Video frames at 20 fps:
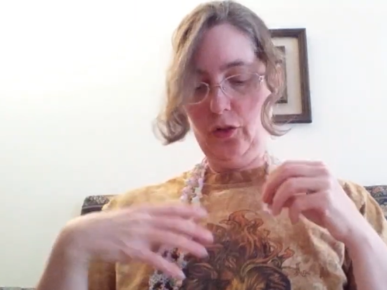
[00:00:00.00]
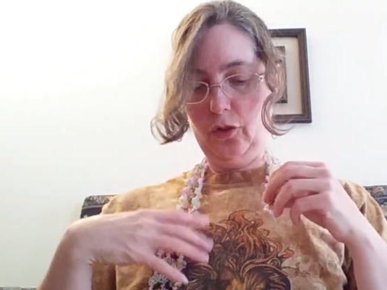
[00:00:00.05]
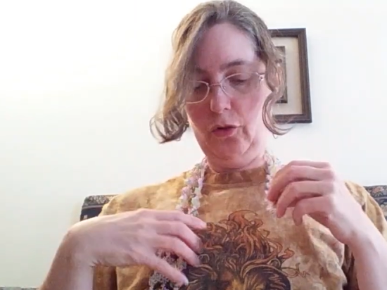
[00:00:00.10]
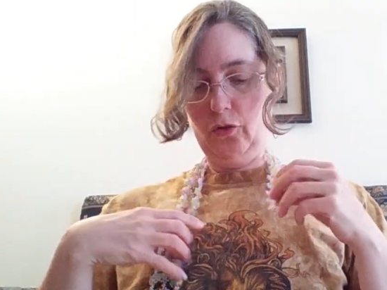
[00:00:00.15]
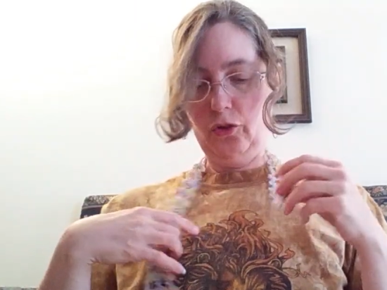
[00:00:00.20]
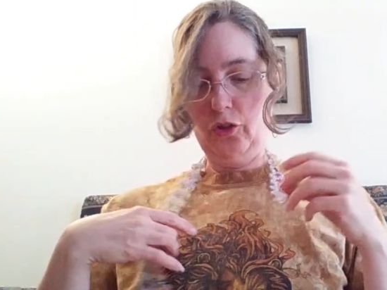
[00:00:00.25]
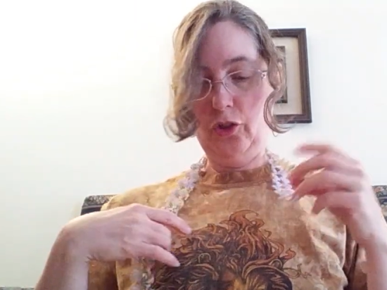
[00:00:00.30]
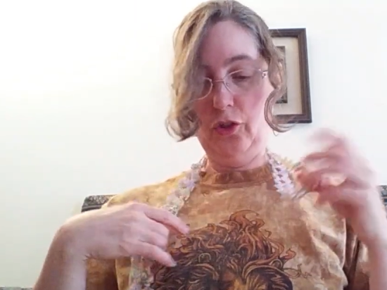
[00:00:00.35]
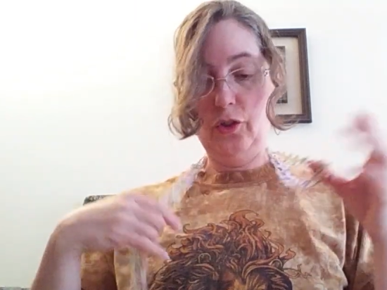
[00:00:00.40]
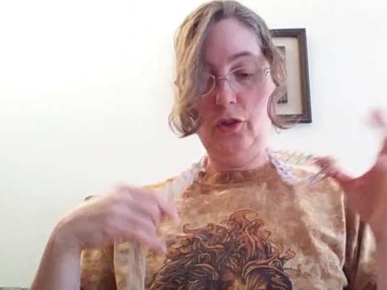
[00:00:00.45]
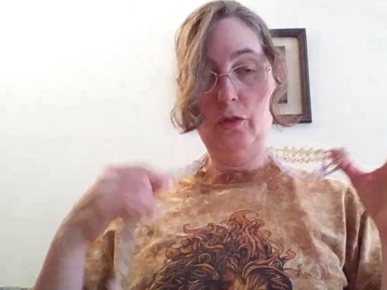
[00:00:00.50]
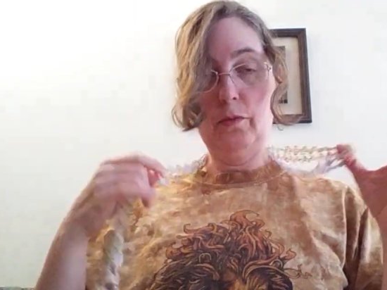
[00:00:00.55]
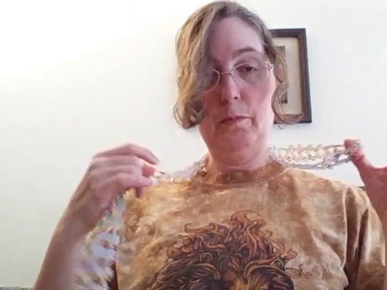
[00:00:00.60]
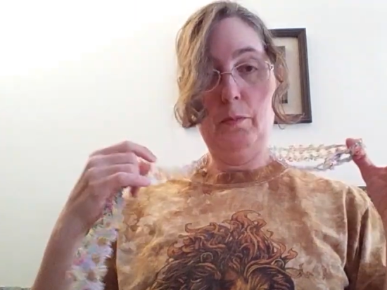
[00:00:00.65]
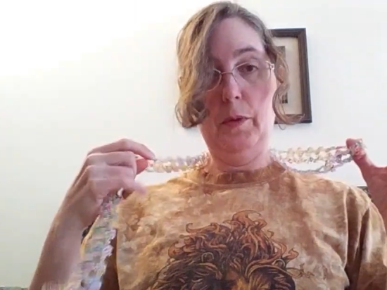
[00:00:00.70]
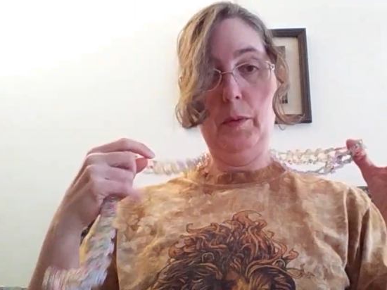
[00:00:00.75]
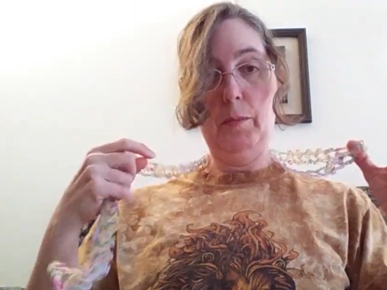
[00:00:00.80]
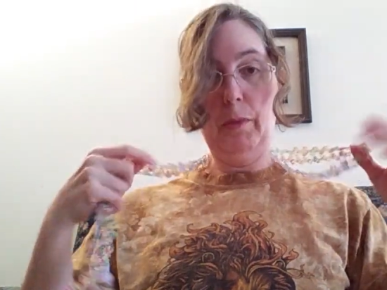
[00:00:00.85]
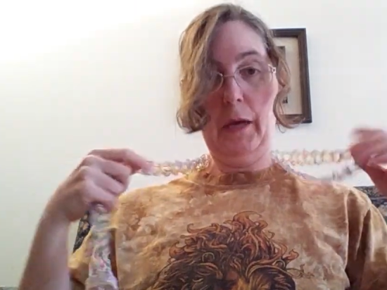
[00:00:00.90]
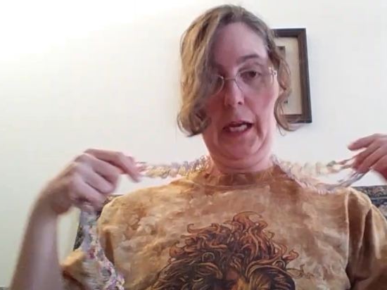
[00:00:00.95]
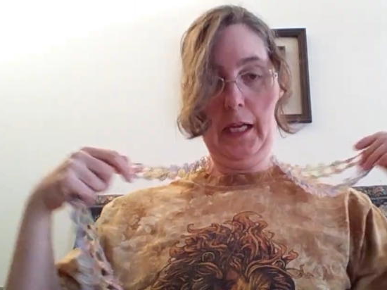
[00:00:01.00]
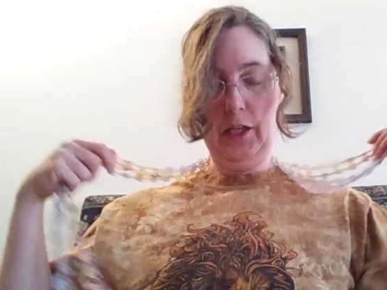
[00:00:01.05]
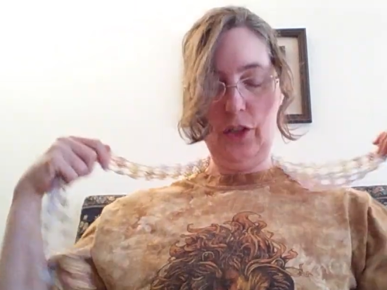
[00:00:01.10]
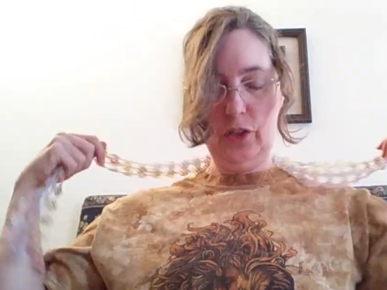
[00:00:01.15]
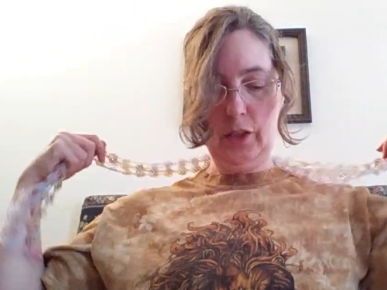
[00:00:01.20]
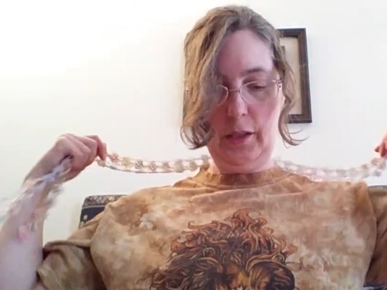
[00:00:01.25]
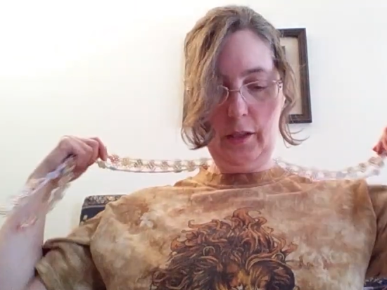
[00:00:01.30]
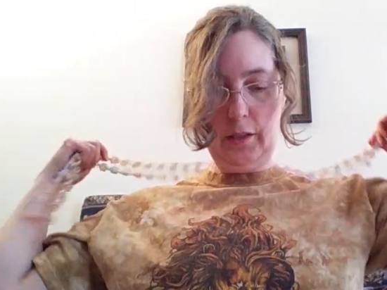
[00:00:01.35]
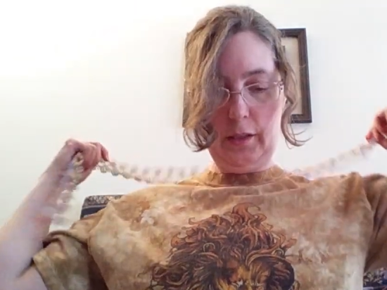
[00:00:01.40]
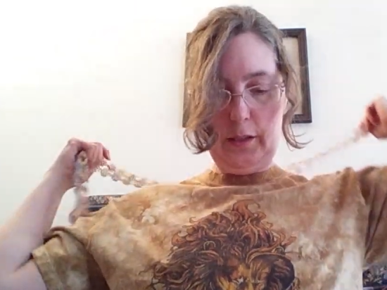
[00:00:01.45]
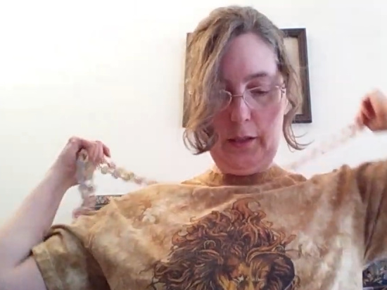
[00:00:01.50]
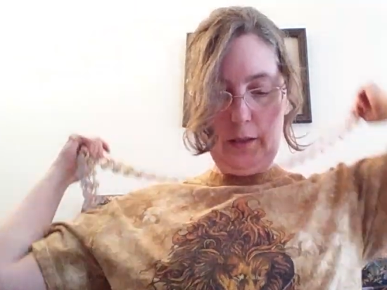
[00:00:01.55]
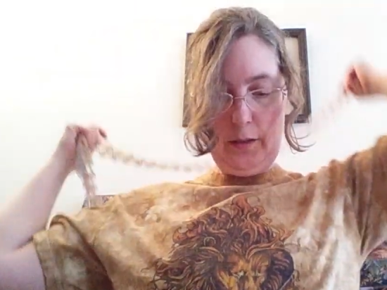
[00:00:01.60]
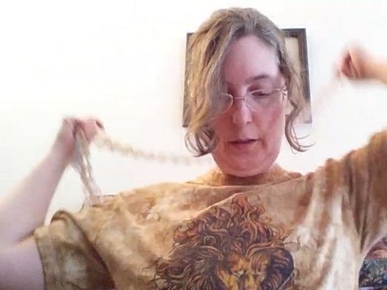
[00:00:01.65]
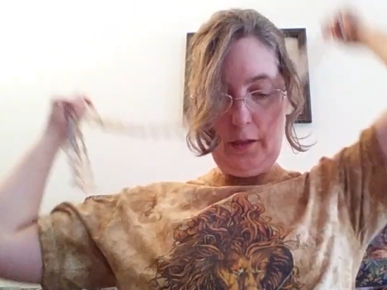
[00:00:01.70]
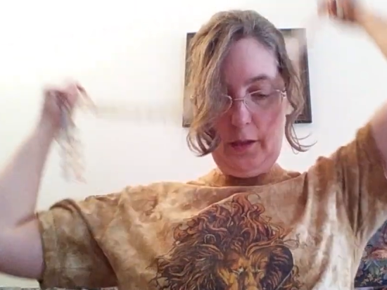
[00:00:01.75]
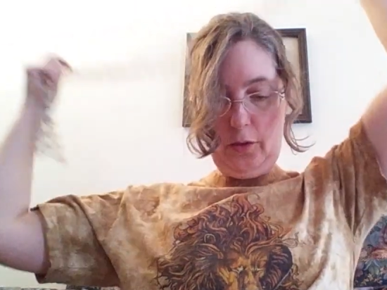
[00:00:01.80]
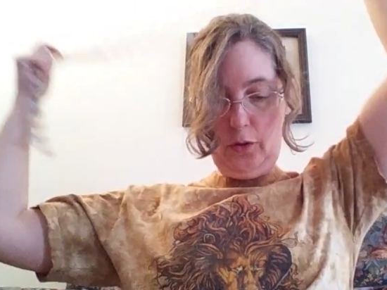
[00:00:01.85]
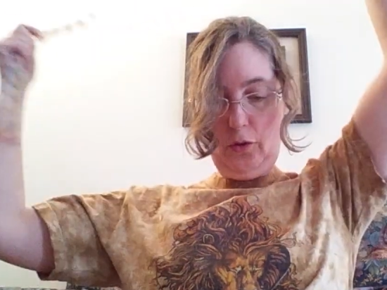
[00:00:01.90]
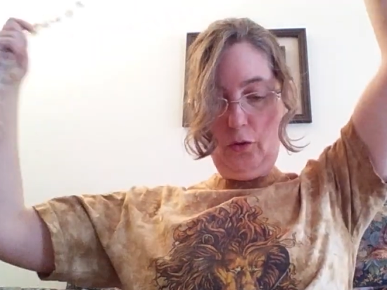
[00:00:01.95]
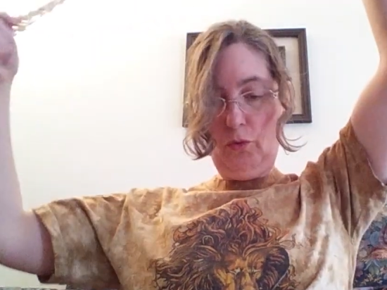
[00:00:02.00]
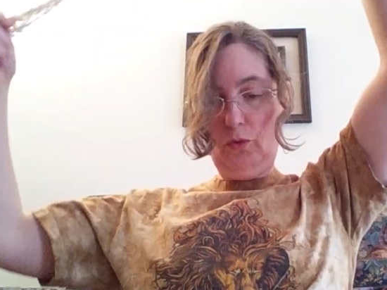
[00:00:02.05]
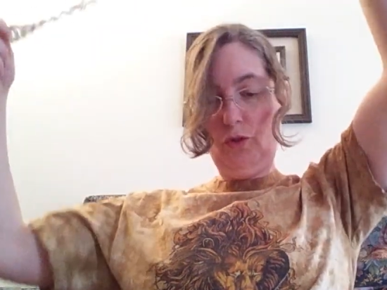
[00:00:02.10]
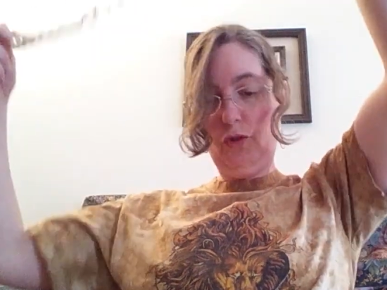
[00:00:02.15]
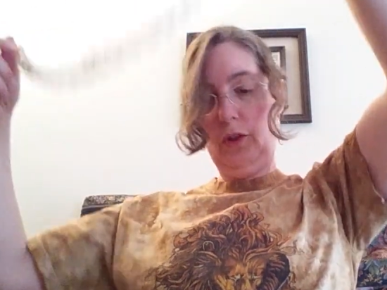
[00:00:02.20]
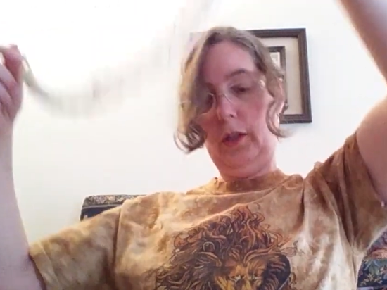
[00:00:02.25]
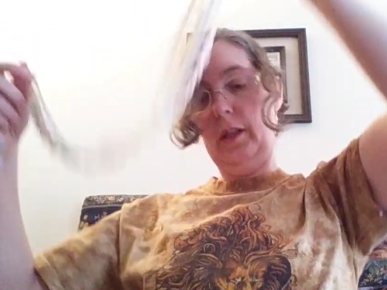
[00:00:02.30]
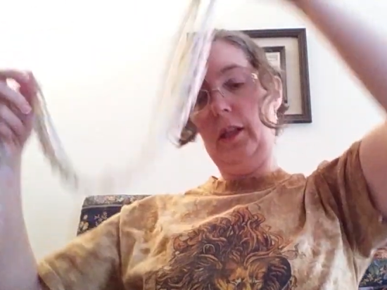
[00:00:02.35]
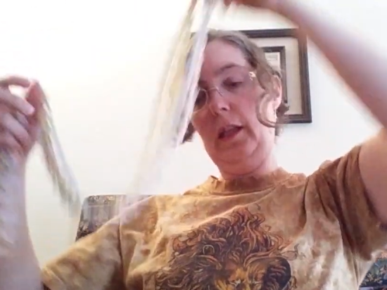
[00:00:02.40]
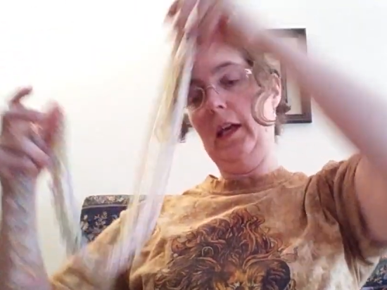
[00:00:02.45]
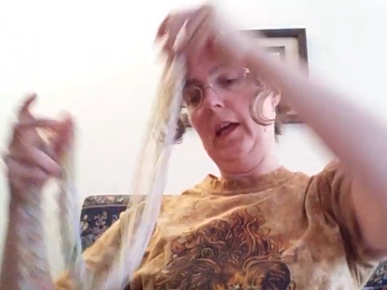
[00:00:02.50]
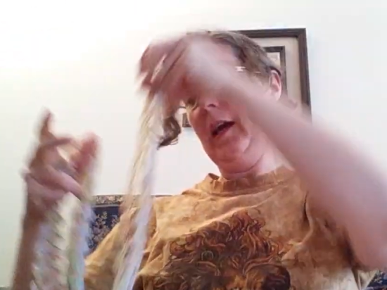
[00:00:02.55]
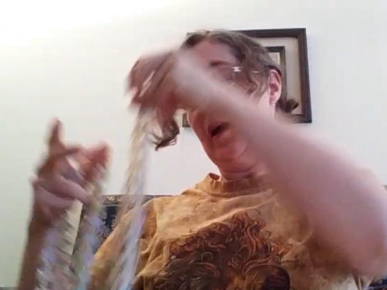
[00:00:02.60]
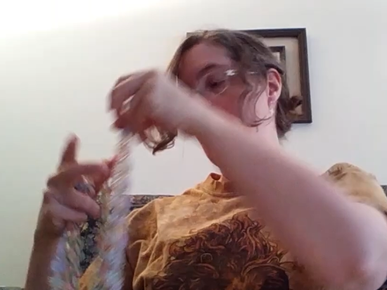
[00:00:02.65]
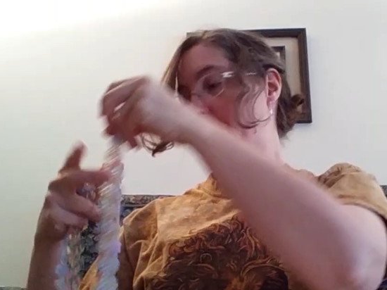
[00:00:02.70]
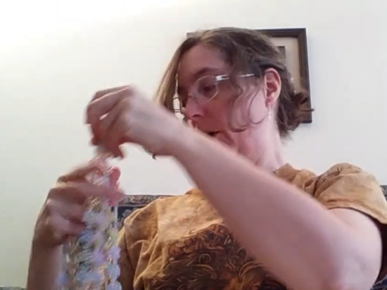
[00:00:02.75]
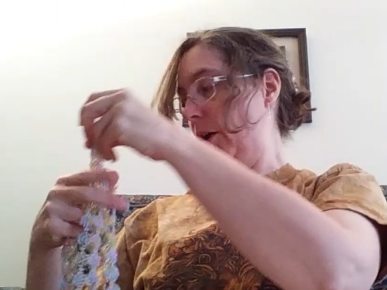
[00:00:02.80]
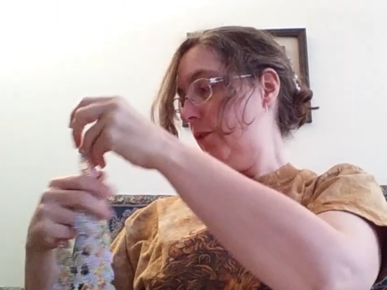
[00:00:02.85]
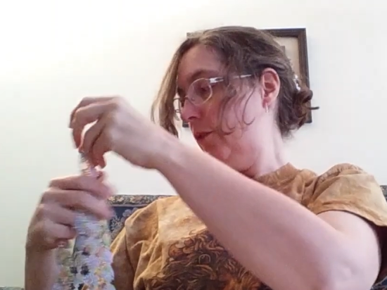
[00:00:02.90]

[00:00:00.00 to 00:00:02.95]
so just be patient. Usually they come